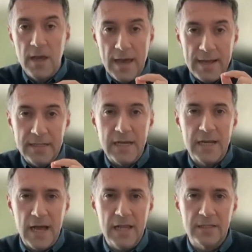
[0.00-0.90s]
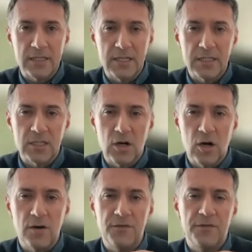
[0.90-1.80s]
and analysis
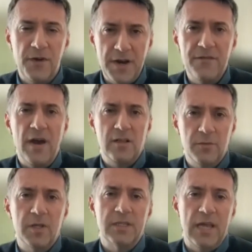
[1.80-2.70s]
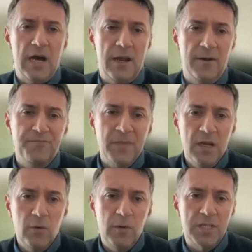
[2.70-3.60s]
of very valuable data,
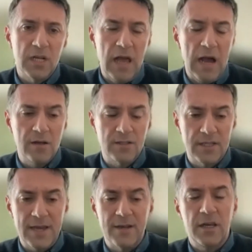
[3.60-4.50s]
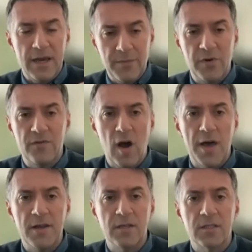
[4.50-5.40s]
which allows then care
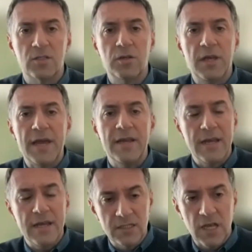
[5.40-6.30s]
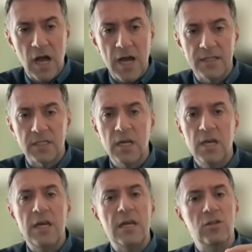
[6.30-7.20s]
providers to gain insights
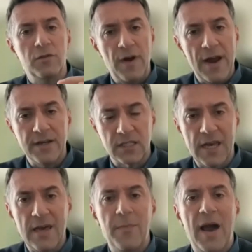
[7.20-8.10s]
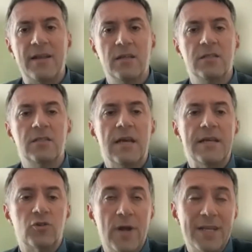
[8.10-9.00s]
into various care patterns
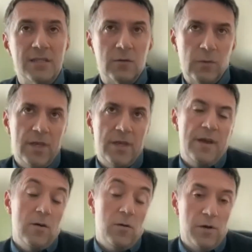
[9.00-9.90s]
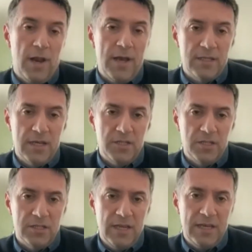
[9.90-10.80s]
and trends within their
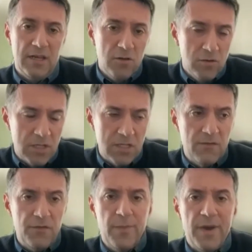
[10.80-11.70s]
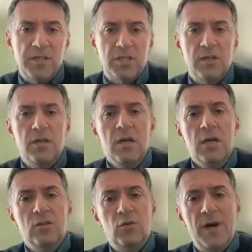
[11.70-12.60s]
organizations. They can use this information
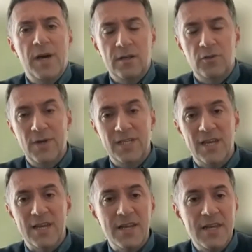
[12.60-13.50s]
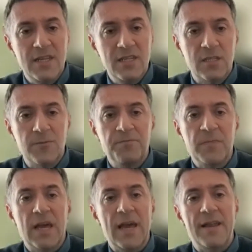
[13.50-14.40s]
to better address their needs
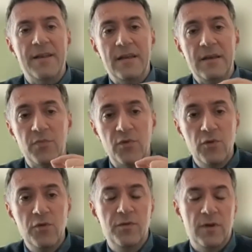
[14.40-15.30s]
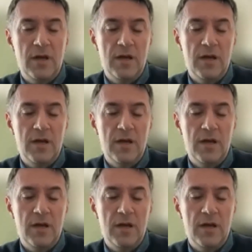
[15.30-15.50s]
and improve